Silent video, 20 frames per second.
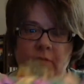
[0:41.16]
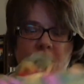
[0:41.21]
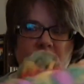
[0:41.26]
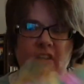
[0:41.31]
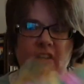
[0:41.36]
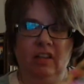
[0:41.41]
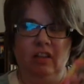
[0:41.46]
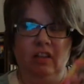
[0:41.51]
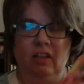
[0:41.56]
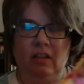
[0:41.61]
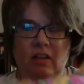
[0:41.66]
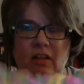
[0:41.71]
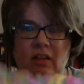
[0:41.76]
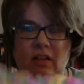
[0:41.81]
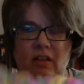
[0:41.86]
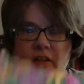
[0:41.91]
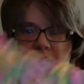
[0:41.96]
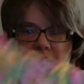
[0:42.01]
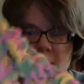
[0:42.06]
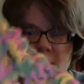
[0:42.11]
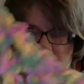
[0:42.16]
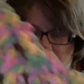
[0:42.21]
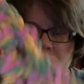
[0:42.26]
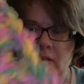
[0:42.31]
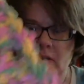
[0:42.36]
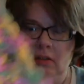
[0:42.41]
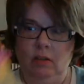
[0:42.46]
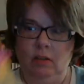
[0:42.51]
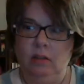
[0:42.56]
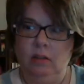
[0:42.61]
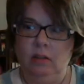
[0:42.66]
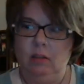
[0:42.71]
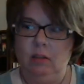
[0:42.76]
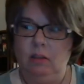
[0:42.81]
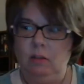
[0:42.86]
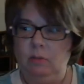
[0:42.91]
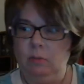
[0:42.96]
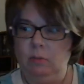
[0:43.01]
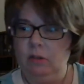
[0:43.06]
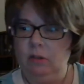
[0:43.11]

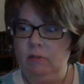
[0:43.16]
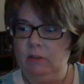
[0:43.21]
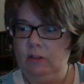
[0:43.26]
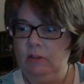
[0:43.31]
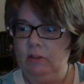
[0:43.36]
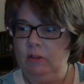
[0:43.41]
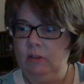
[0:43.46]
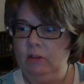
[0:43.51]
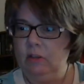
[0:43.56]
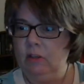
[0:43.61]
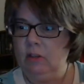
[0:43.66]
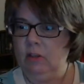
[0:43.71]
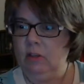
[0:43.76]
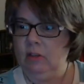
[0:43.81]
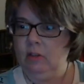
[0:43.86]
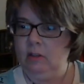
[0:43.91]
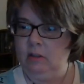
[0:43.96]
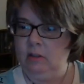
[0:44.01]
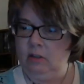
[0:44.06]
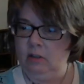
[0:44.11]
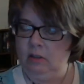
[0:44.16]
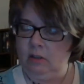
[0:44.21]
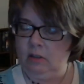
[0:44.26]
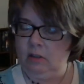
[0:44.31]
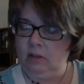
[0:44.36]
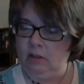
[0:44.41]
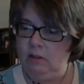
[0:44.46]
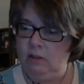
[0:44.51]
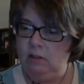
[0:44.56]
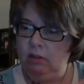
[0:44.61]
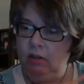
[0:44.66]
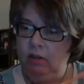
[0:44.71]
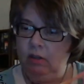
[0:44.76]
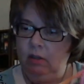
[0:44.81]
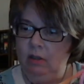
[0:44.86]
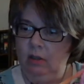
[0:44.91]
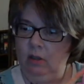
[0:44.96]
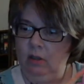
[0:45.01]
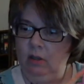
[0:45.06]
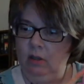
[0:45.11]
What have I done?
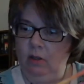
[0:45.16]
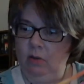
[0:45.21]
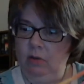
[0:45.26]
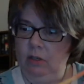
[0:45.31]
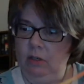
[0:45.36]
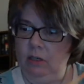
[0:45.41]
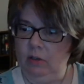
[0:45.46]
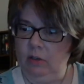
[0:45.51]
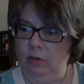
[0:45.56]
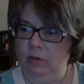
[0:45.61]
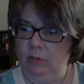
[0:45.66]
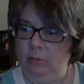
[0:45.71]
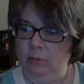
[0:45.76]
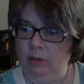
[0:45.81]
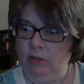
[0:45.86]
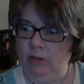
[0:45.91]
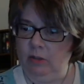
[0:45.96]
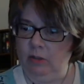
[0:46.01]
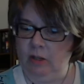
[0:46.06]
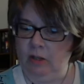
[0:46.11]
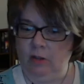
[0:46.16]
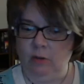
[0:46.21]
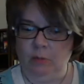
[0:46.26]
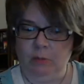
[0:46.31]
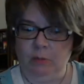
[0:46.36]
Okay, here is my tangle